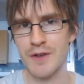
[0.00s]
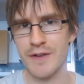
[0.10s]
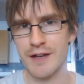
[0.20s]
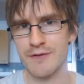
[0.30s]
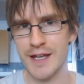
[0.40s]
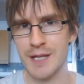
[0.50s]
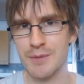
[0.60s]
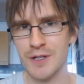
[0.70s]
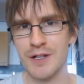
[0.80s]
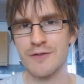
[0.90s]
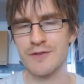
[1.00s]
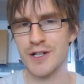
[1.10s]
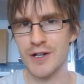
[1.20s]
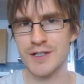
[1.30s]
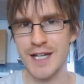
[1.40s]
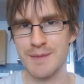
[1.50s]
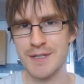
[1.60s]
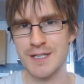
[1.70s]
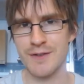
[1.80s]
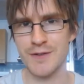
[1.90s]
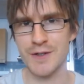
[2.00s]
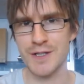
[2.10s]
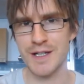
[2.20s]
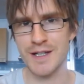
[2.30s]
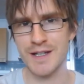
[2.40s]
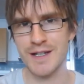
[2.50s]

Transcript: that they're available for a long time into the future.